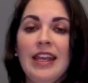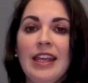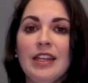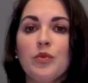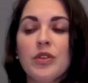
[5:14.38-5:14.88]

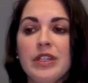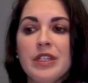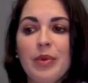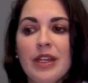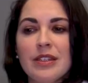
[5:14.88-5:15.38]
and it really
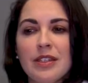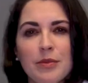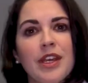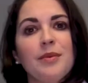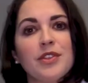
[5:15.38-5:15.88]
depends
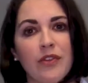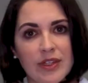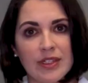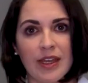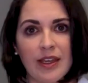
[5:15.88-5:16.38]
sometimes on
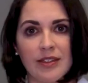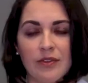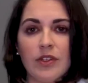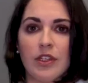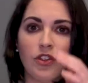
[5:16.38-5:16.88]
the size
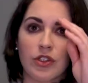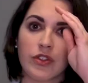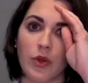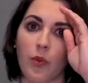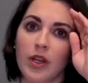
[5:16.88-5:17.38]
of the lesion.
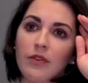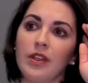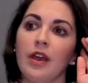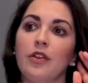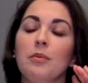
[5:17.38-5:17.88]
So one of
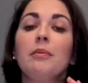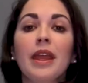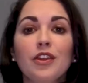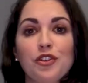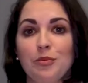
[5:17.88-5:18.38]
the other
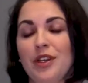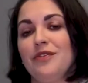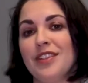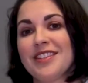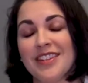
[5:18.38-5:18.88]
major
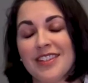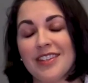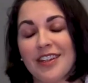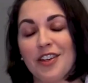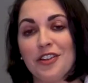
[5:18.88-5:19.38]
benefits to this
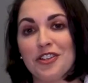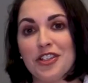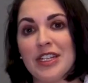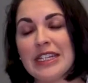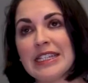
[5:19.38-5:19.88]

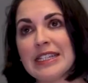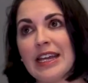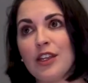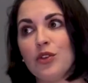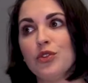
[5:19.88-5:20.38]
technology is
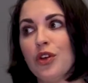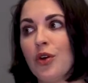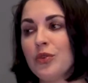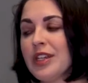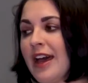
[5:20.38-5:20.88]
that you
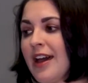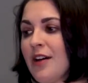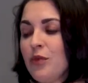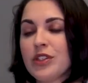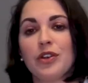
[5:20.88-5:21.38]
don't
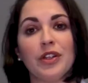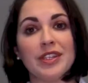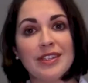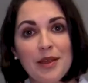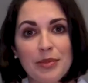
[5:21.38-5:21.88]
have what's called
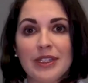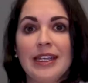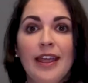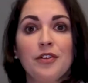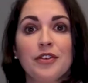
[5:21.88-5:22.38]

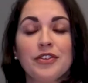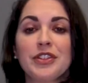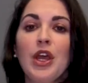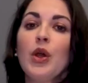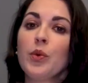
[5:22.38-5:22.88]
sampling errors.
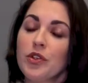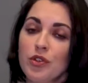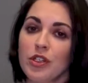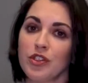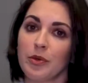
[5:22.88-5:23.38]
With
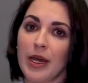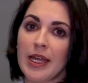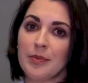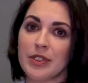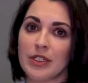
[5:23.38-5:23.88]
traditional
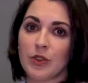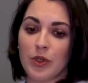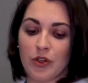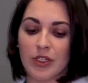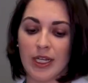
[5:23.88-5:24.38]
biopsies,
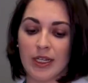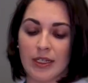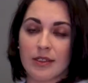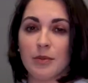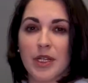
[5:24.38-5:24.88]
when you're
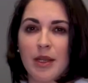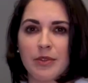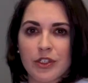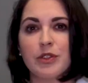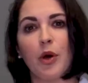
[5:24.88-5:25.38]
taking
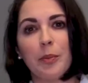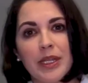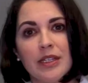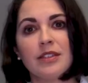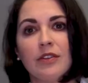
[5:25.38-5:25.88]
sometimes a small
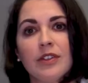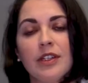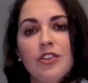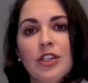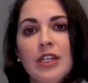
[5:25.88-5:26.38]
piece of a
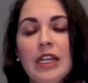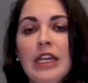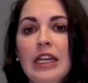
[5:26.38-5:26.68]
lesion,